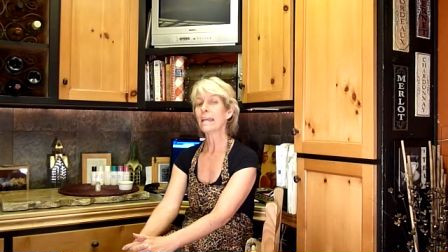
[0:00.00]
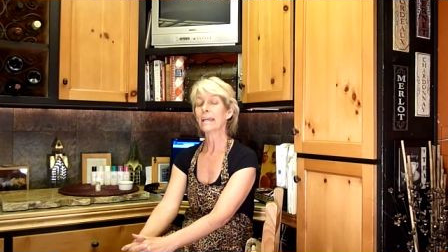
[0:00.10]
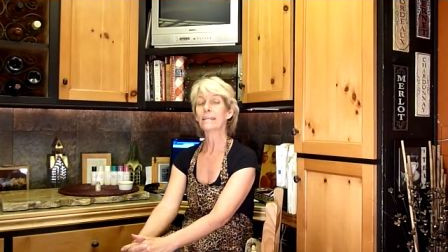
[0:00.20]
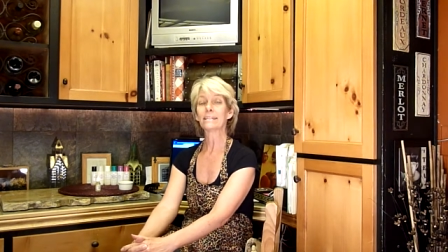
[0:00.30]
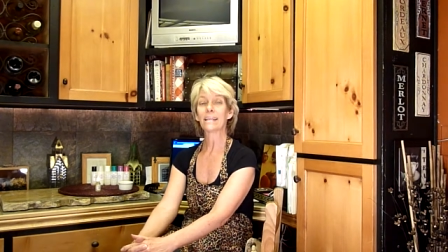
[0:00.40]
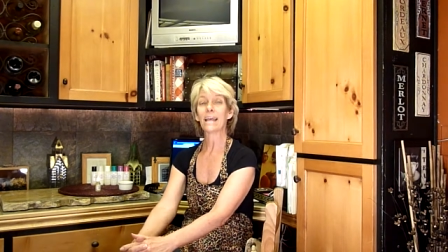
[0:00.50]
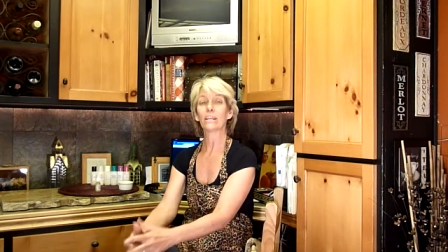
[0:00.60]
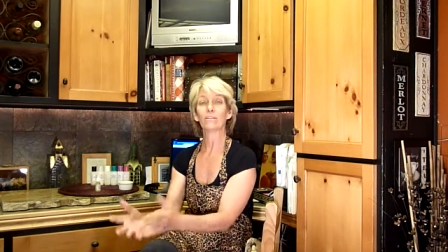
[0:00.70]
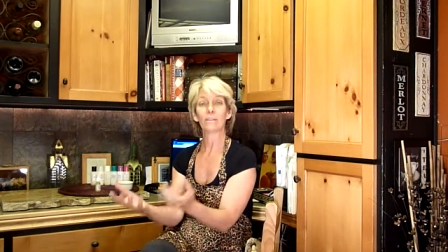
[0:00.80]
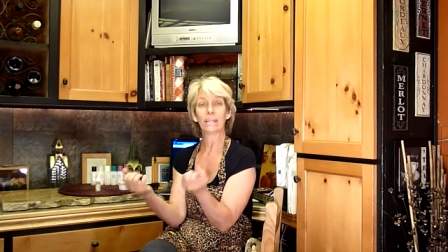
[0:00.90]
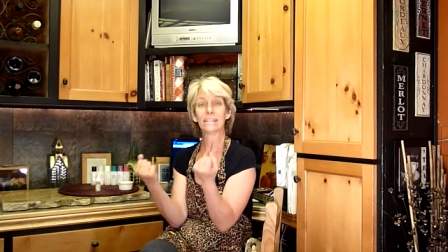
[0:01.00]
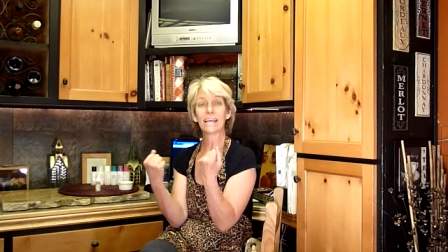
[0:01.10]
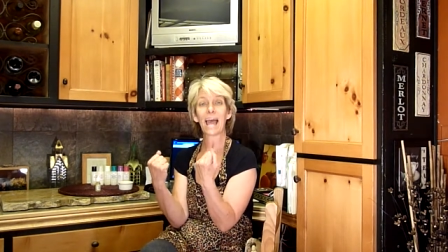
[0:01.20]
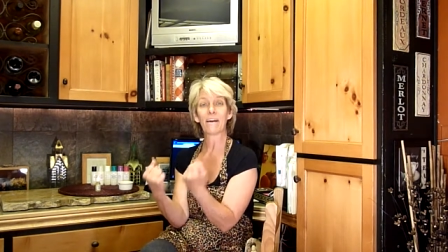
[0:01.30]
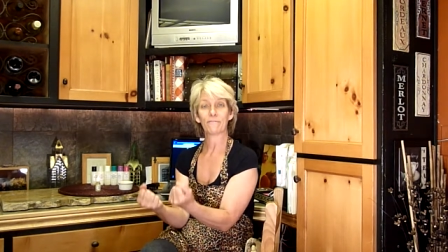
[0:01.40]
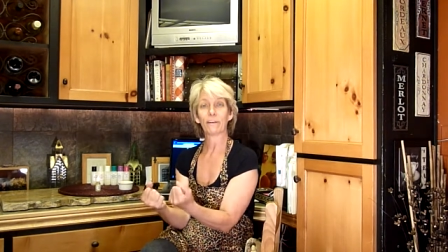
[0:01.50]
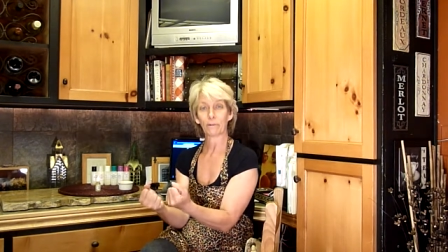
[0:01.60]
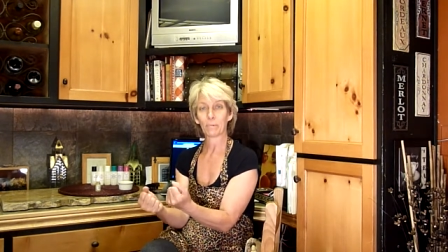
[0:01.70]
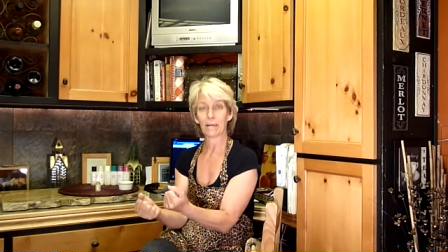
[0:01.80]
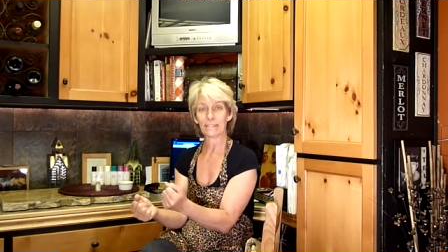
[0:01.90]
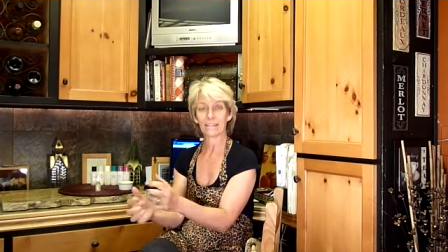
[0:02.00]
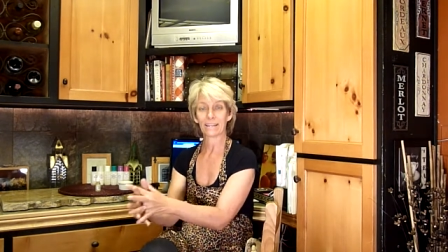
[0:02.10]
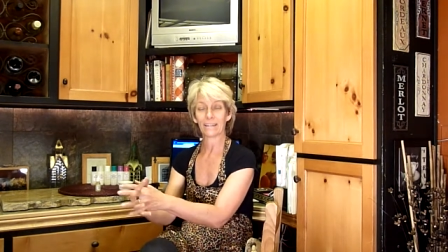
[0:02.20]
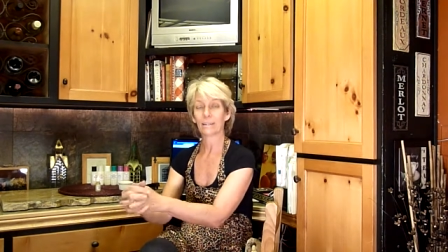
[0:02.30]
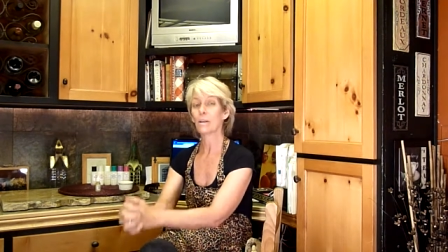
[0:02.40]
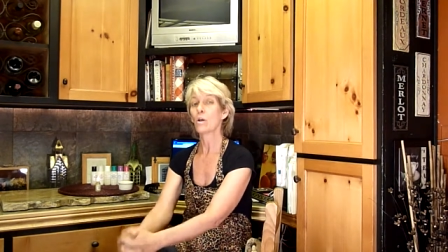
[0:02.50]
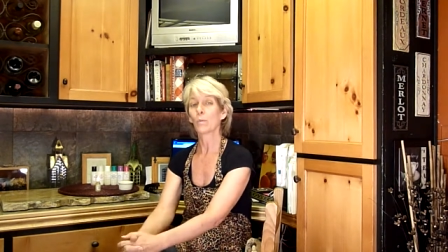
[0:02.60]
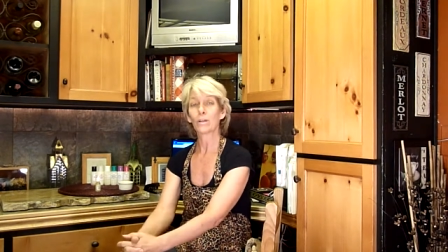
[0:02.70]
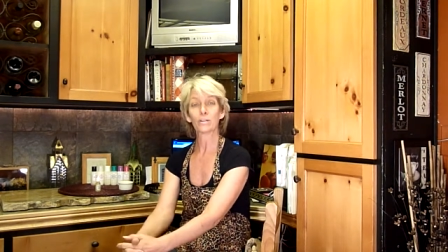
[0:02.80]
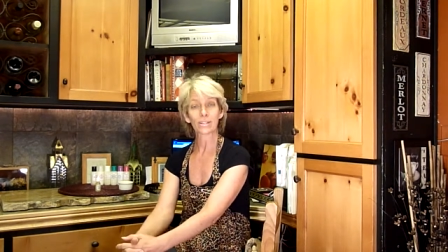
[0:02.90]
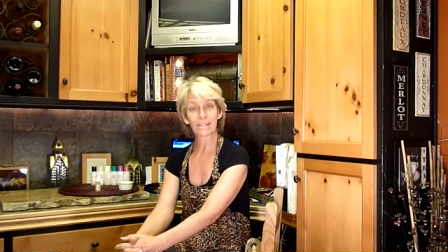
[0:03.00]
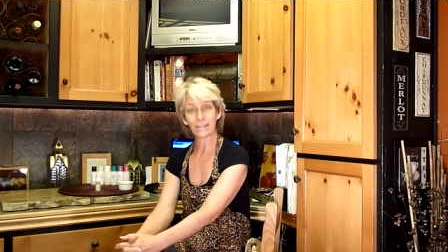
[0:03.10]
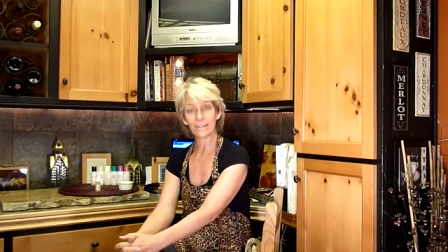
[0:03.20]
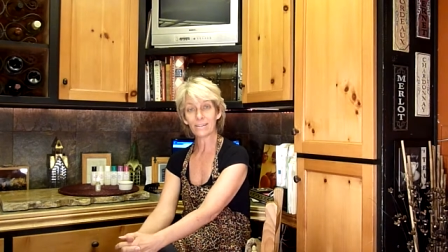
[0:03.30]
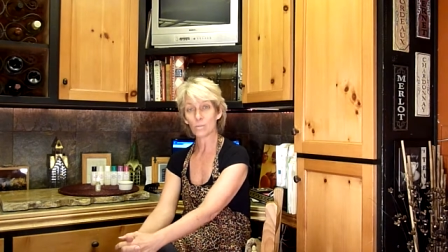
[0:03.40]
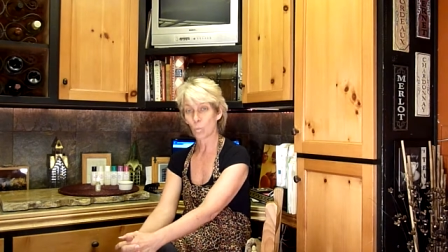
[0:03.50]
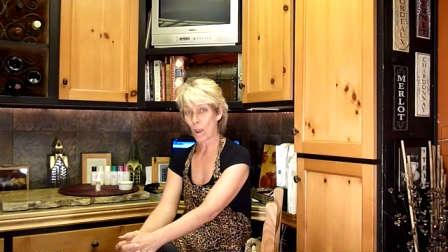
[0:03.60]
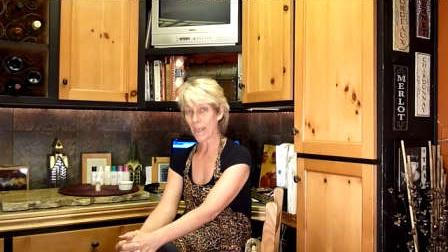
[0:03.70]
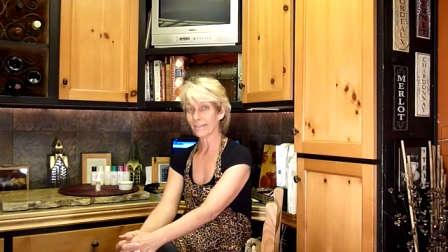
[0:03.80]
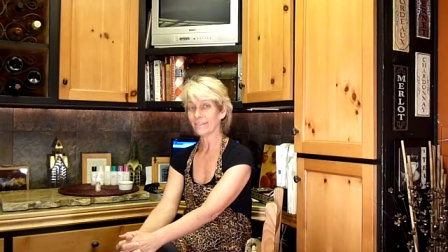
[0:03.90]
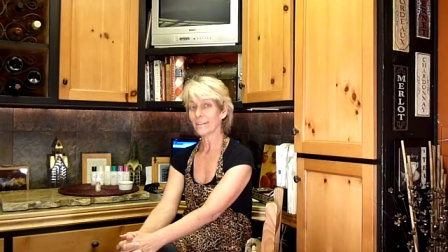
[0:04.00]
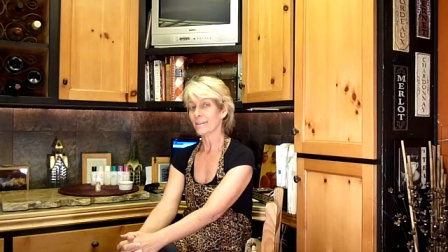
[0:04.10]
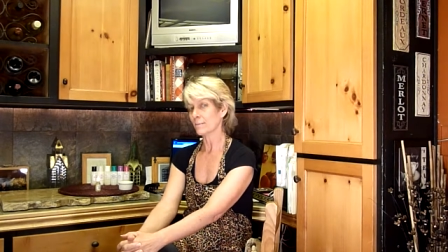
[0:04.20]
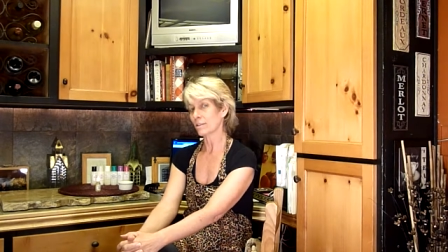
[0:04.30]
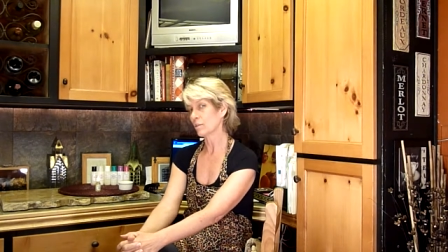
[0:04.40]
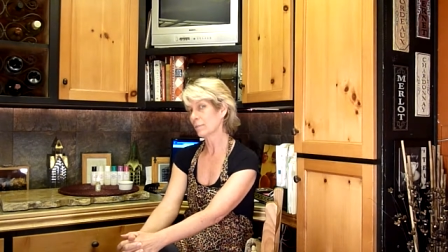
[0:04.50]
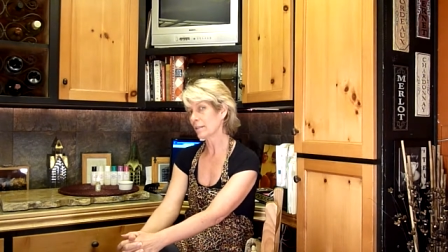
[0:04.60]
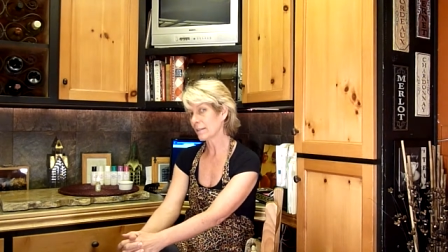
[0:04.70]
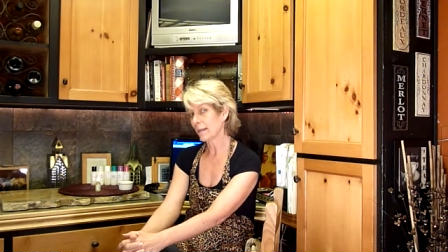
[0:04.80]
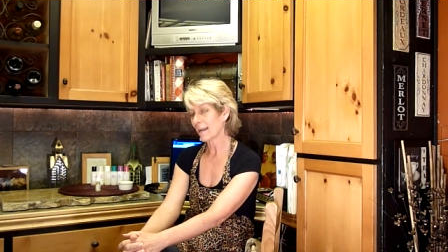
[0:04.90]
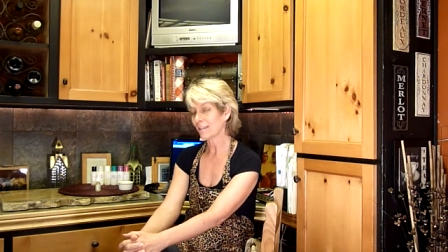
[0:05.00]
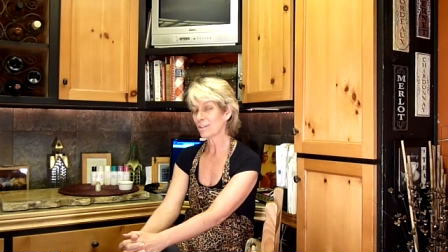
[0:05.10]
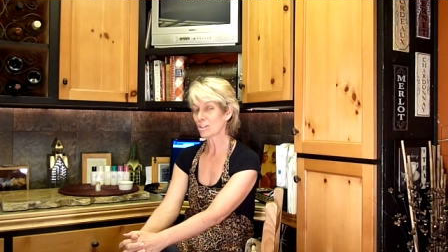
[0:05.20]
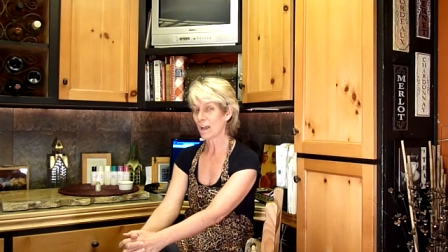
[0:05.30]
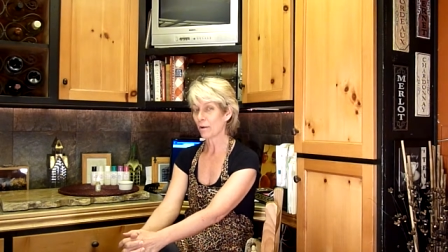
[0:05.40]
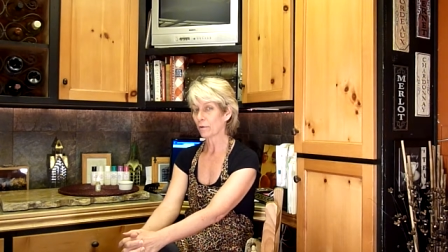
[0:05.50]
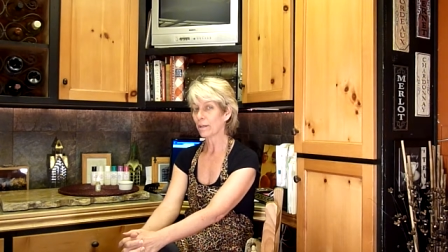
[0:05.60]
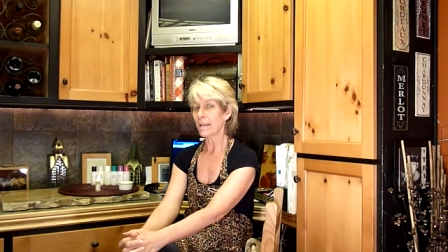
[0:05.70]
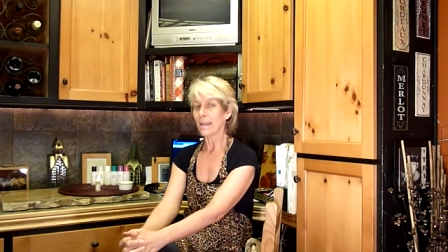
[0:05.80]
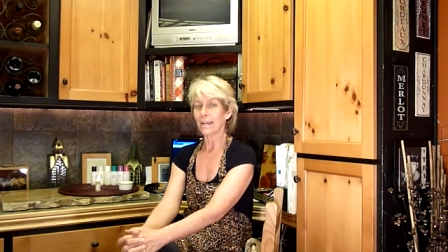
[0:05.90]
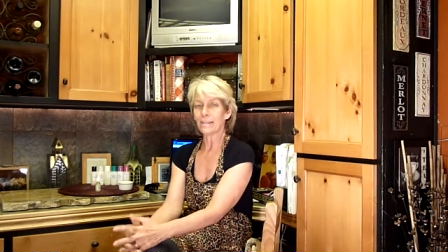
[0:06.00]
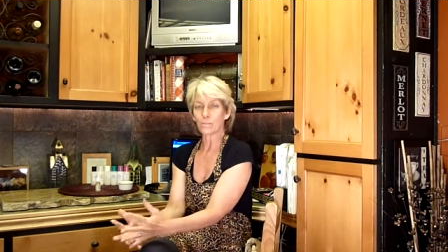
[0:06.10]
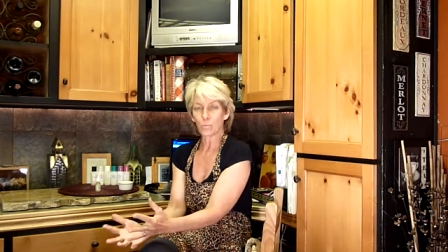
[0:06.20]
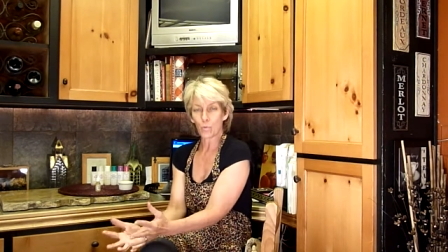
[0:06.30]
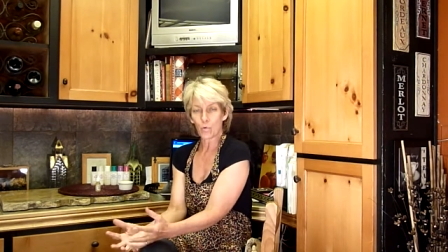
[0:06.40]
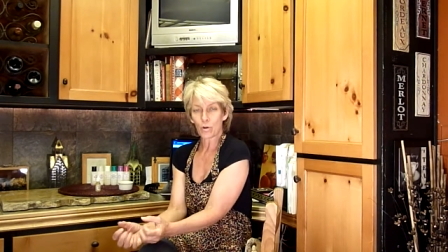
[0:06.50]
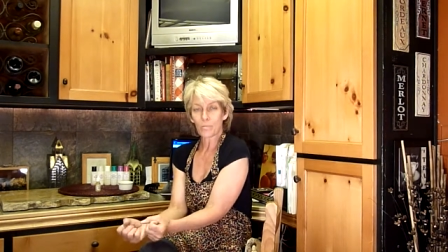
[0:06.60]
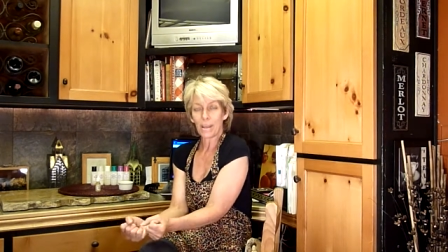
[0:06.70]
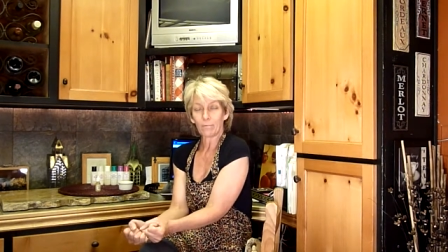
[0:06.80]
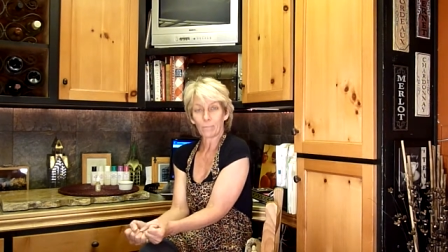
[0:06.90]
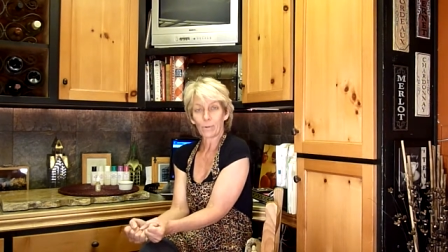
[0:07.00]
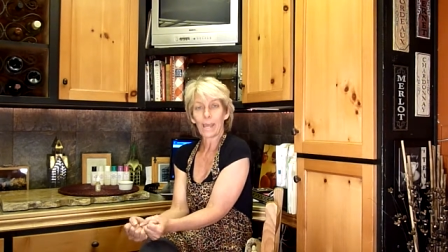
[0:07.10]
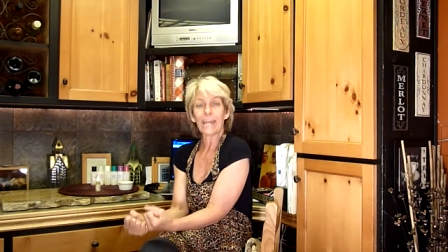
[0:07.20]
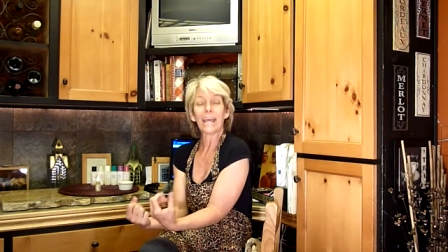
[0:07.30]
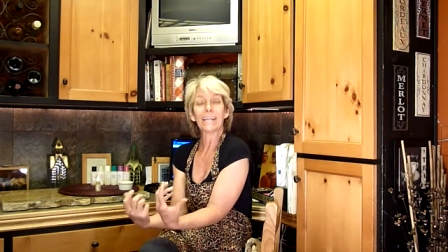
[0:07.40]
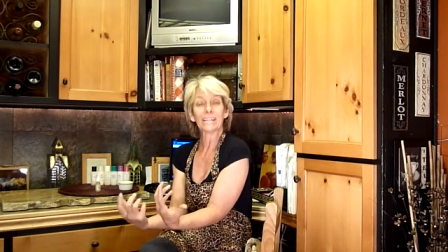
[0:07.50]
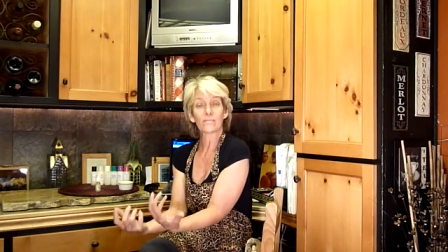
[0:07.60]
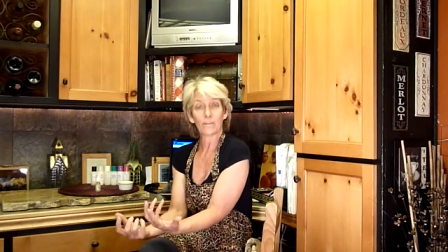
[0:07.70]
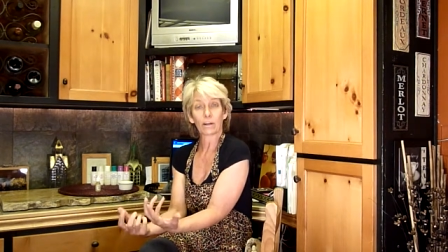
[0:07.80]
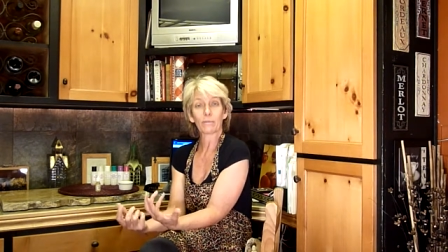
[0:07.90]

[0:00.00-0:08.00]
is that you need to have very wet skin. When your skin is wet, especially when you get out of the shower, it's warm and wet and it's very